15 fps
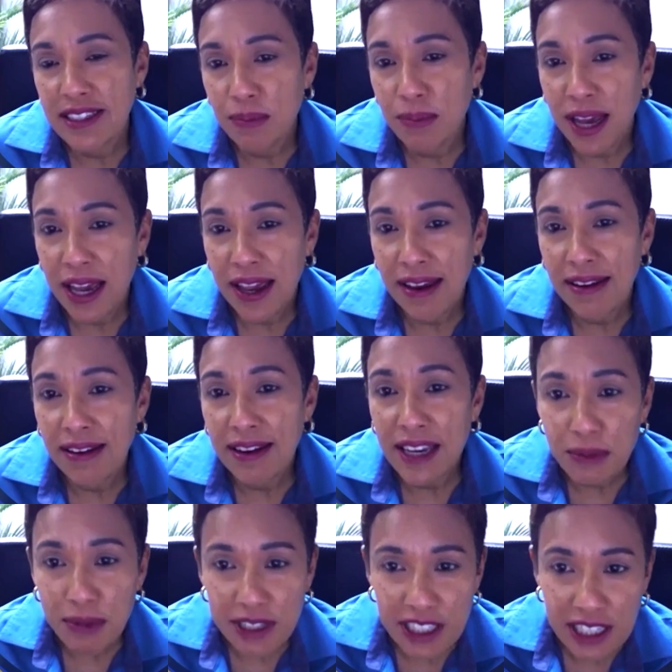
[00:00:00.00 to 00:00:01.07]
the economic
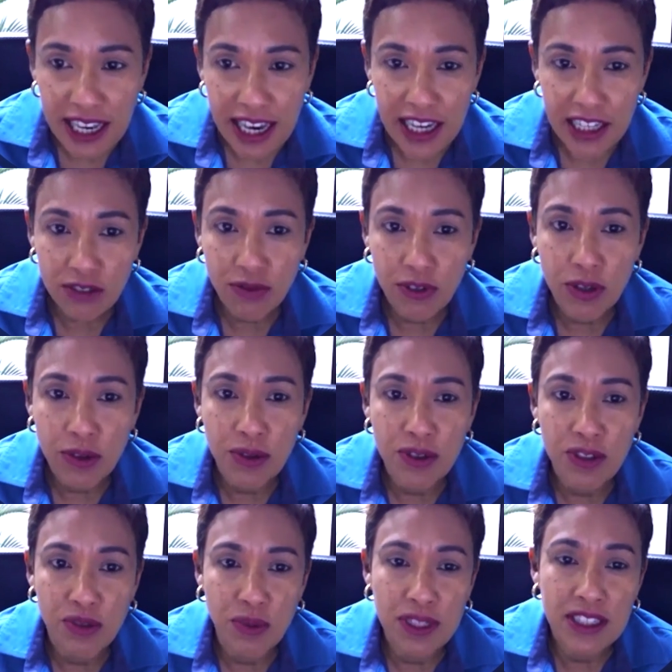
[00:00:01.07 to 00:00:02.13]
recovery from
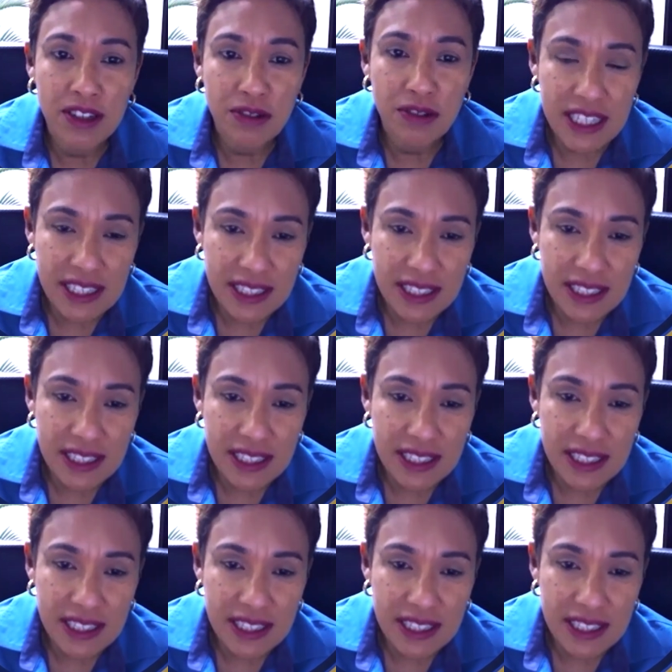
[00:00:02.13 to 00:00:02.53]
COVID-19.